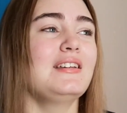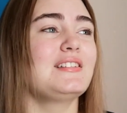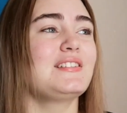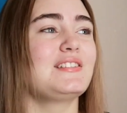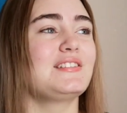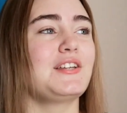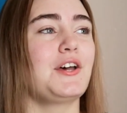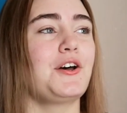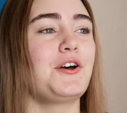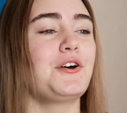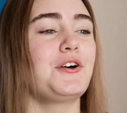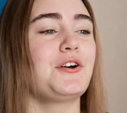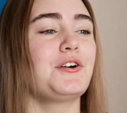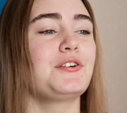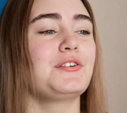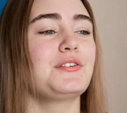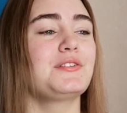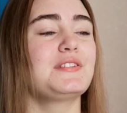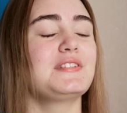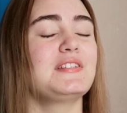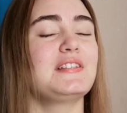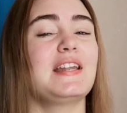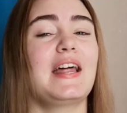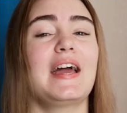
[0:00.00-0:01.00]

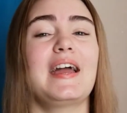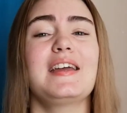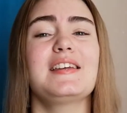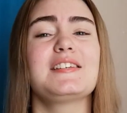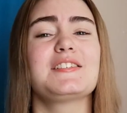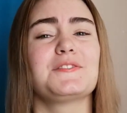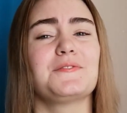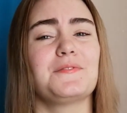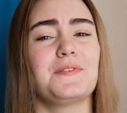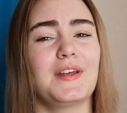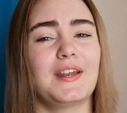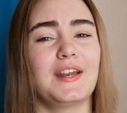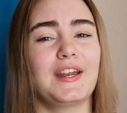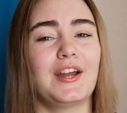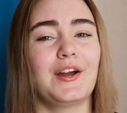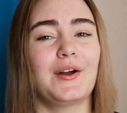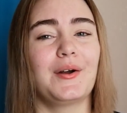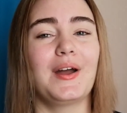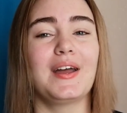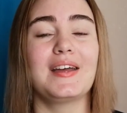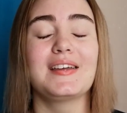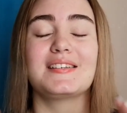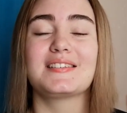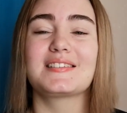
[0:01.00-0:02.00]
So today's
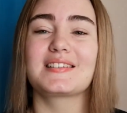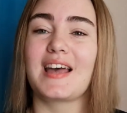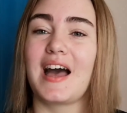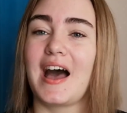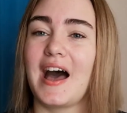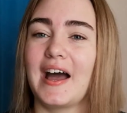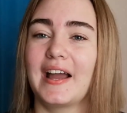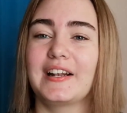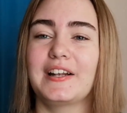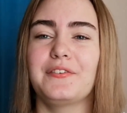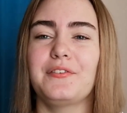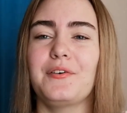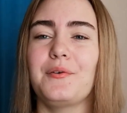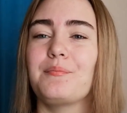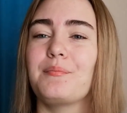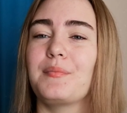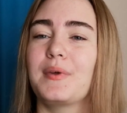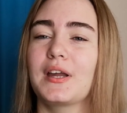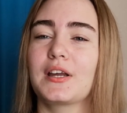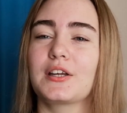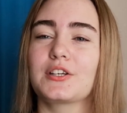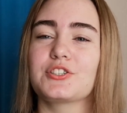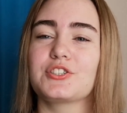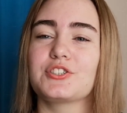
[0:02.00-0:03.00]
video is kind of a
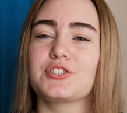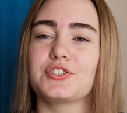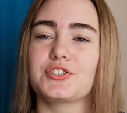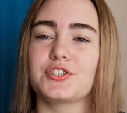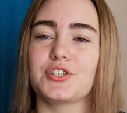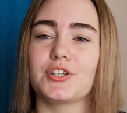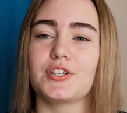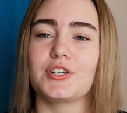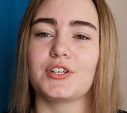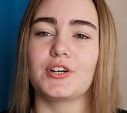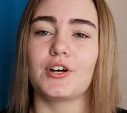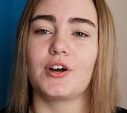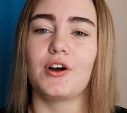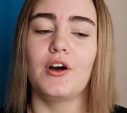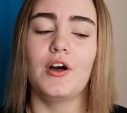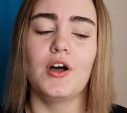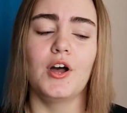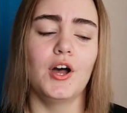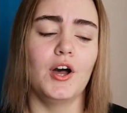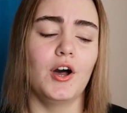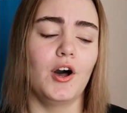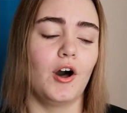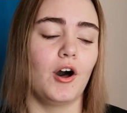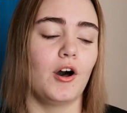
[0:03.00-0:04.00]
mixture
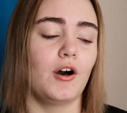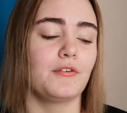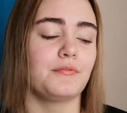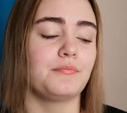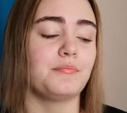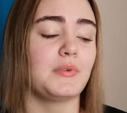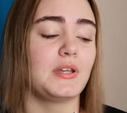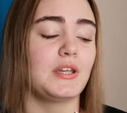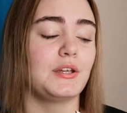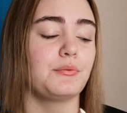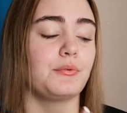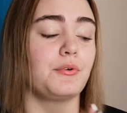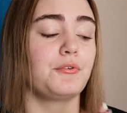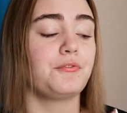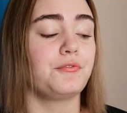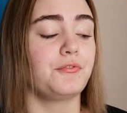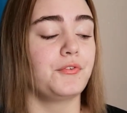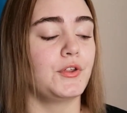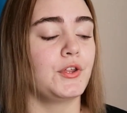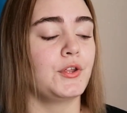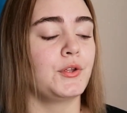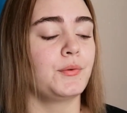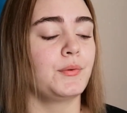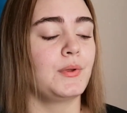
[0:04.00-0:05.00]
of me
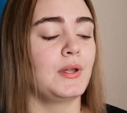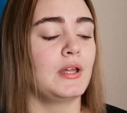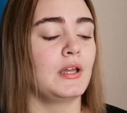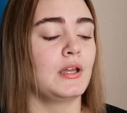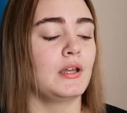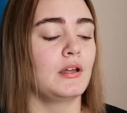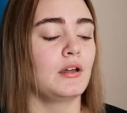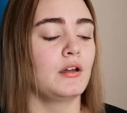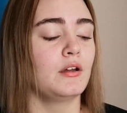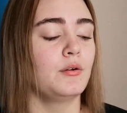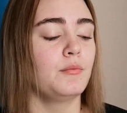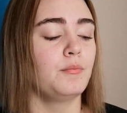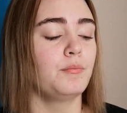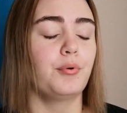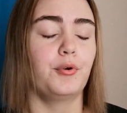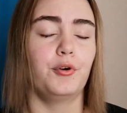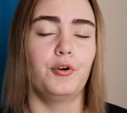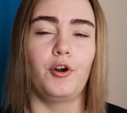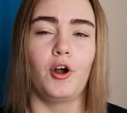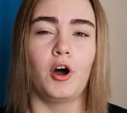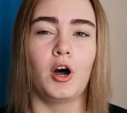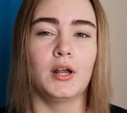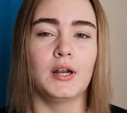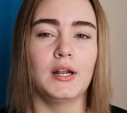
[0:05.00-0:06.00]
reviewing
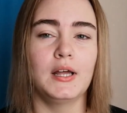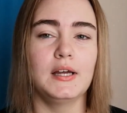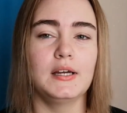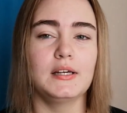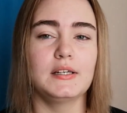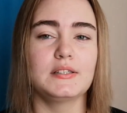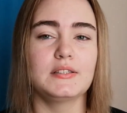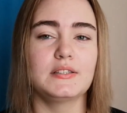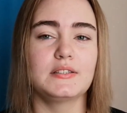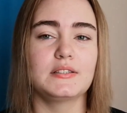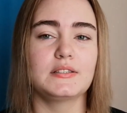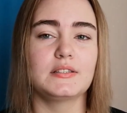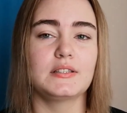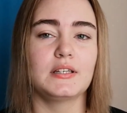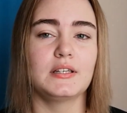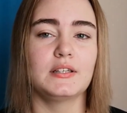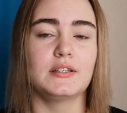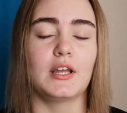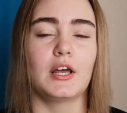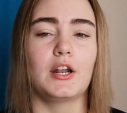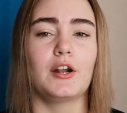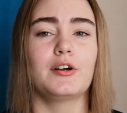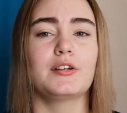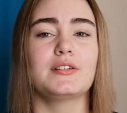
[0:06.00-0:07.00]
products
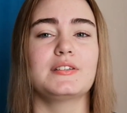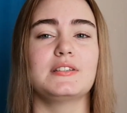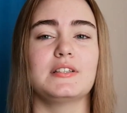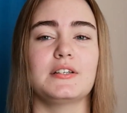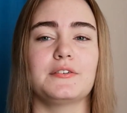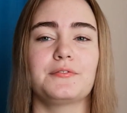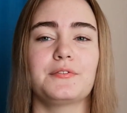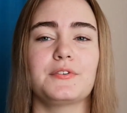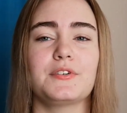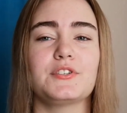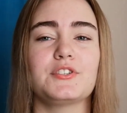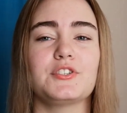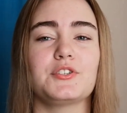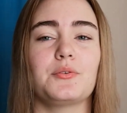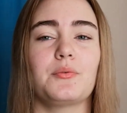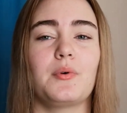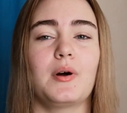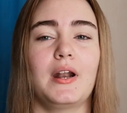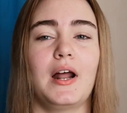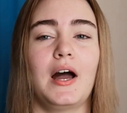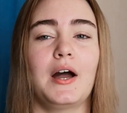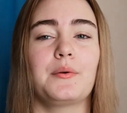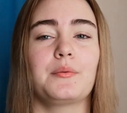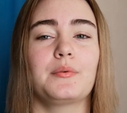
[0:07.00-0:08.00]
that are different to
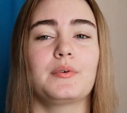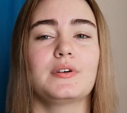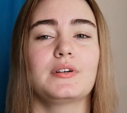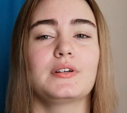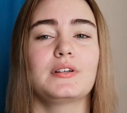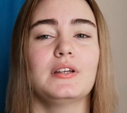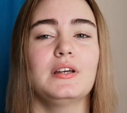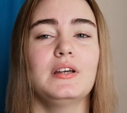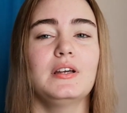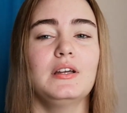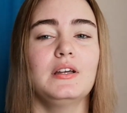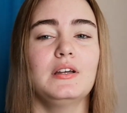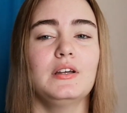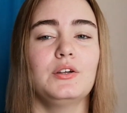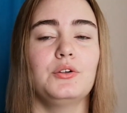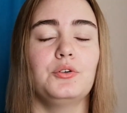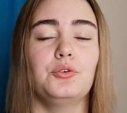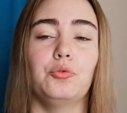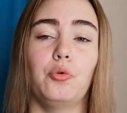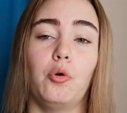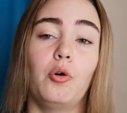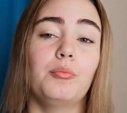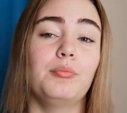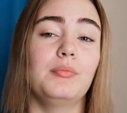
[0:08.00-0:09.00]
what I would
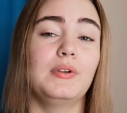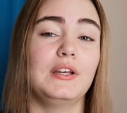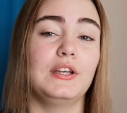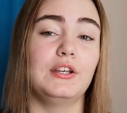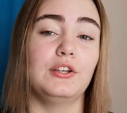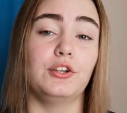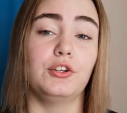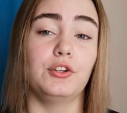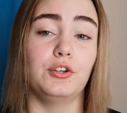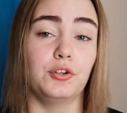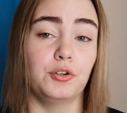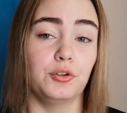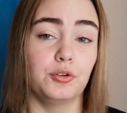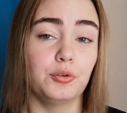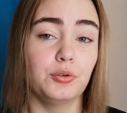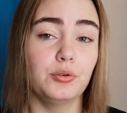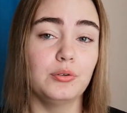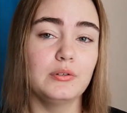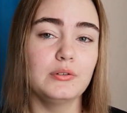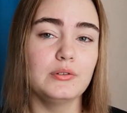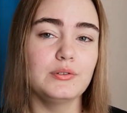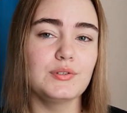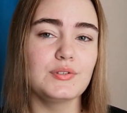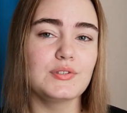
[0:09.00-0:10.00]
normally
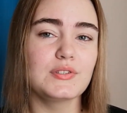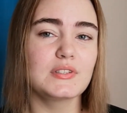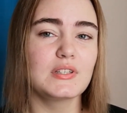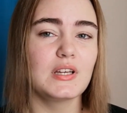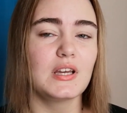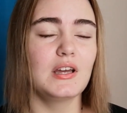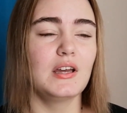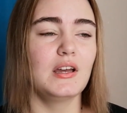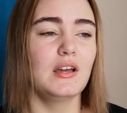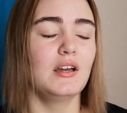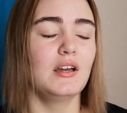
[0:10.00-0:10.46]
use,